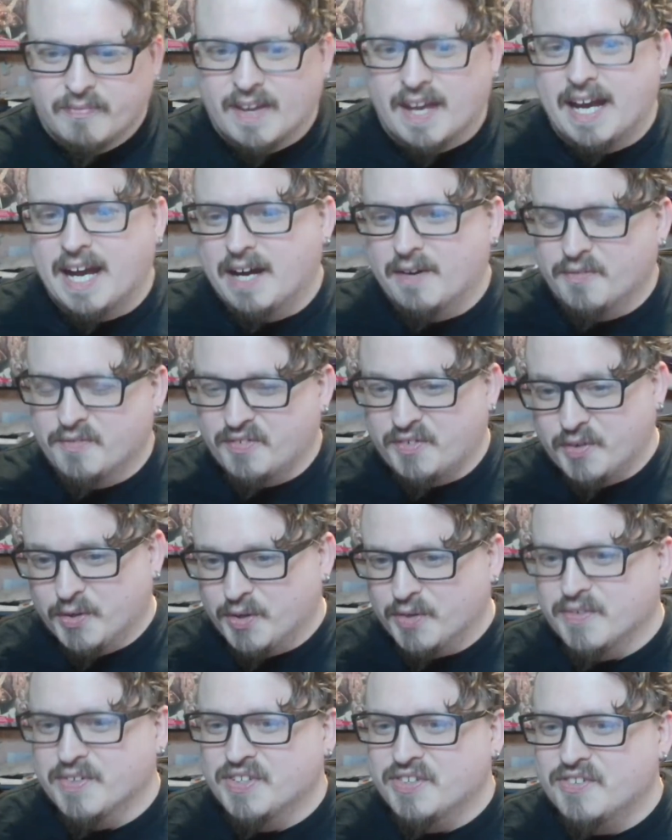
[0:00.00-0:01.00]
out of
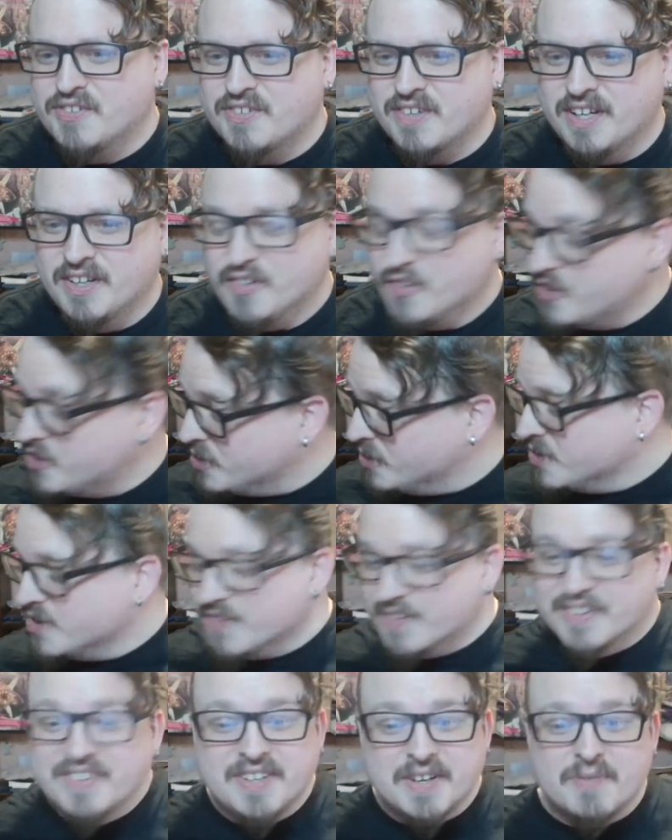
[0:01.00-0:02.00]
storage and show you the
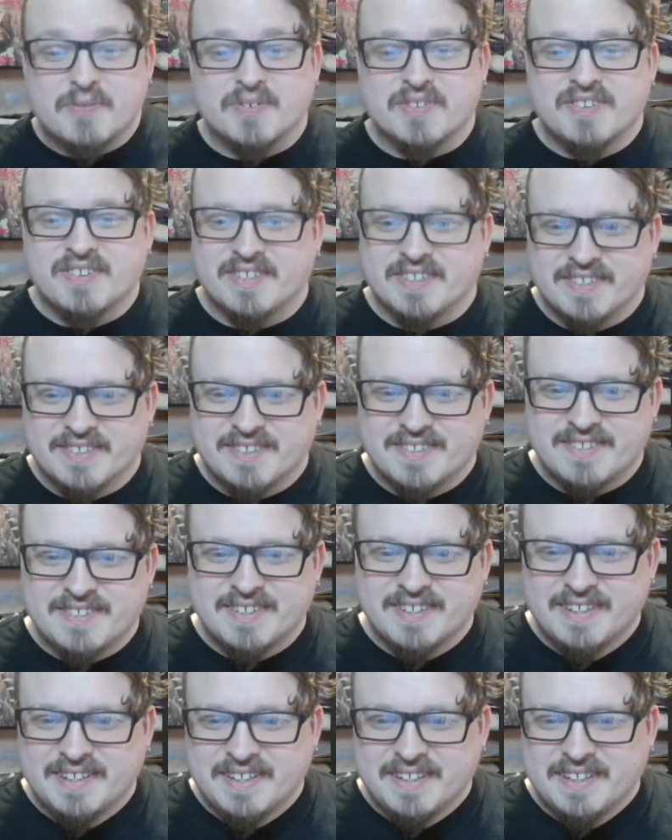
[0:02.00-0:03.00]
differences
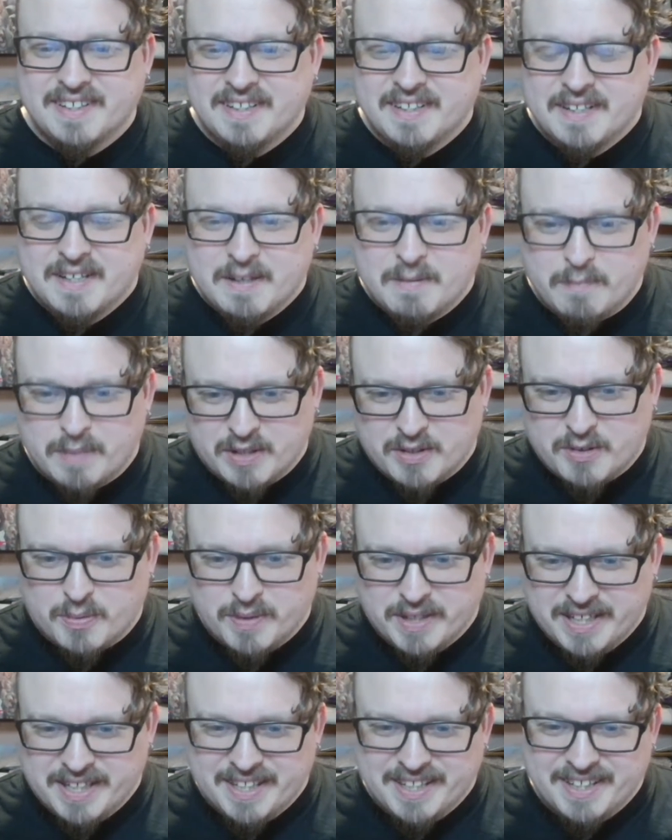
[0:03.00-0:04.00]

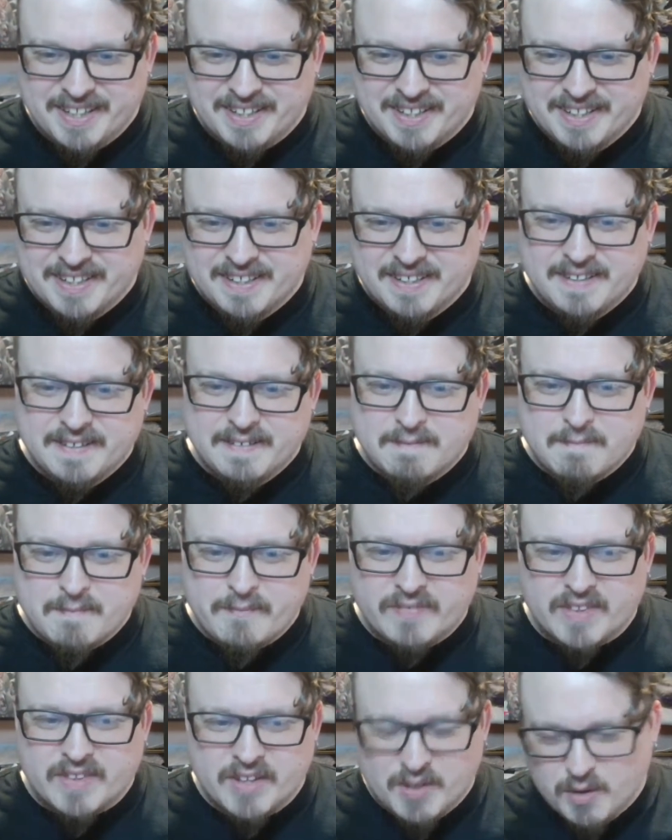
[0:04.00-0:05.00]
between
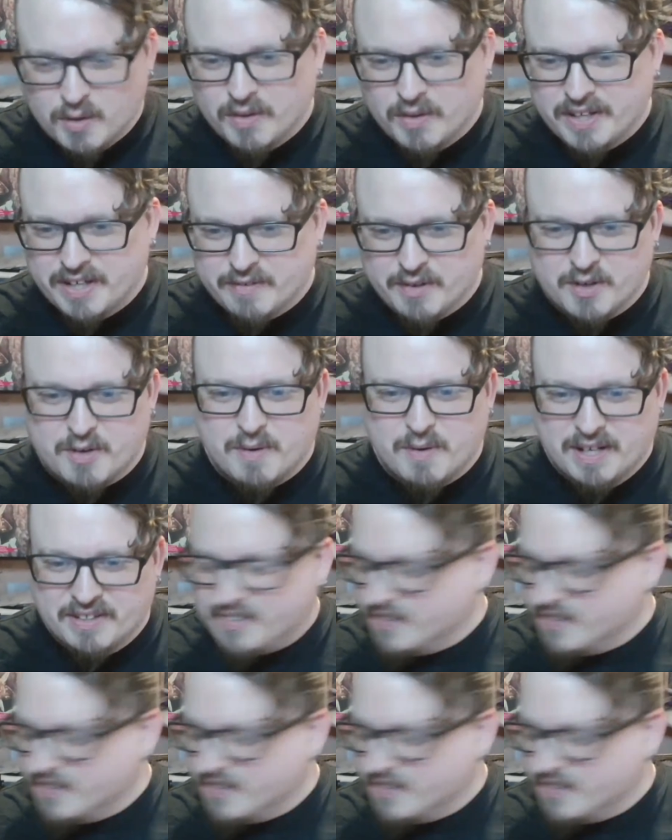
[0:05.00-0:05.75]
the old Hero Quest